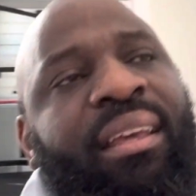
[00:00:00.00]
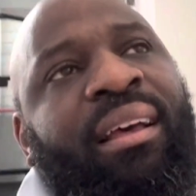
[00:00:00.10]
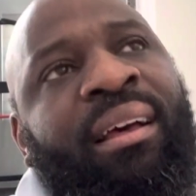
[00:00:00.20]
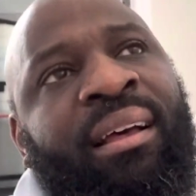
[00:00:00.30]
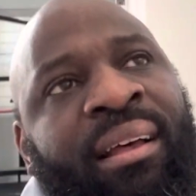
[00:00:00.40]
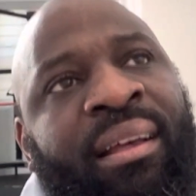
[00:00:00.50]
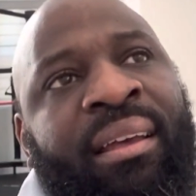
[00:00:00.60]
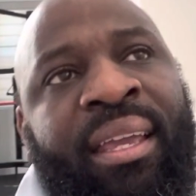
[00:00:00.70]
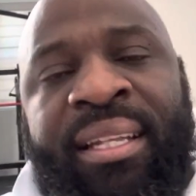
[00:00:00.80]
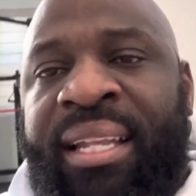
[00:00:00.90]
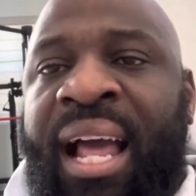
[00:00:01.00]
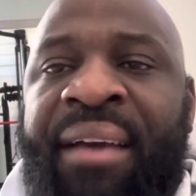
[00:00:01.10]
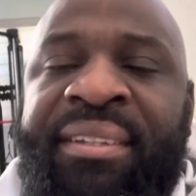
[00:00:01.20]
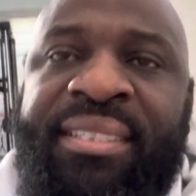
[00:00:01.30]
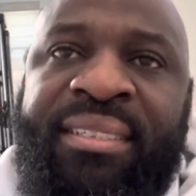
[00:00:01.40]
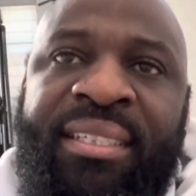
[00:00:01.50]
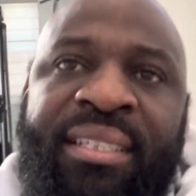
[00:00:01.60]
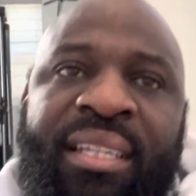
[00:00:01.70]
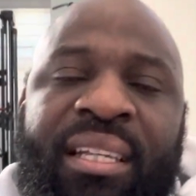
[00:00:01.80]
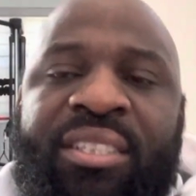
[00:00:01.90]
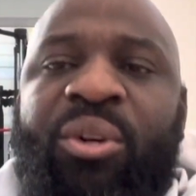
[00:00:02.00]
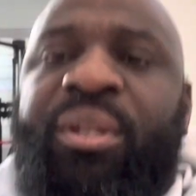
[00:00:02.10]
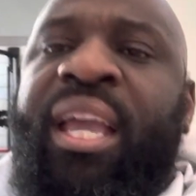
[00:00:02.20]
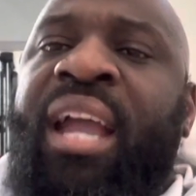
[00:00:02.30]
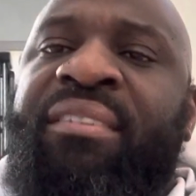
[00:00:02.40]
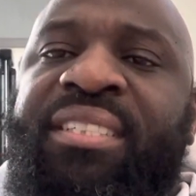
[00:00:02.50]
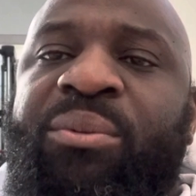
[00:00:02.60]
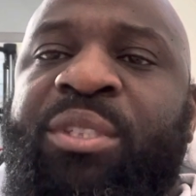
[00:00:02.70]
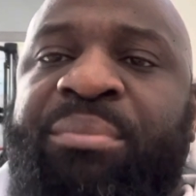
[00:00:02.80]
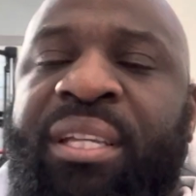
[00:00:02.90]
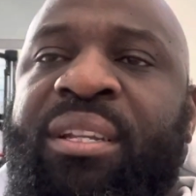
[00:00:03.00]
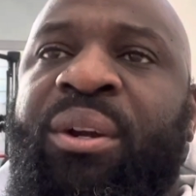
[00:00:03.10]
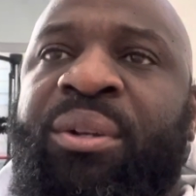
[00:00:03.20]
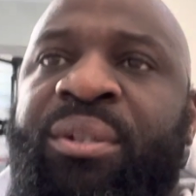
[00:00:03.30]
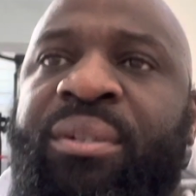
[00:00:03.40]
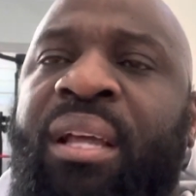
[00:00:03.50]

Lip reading: And then, obviously, Tony Harrison was beating Hurd.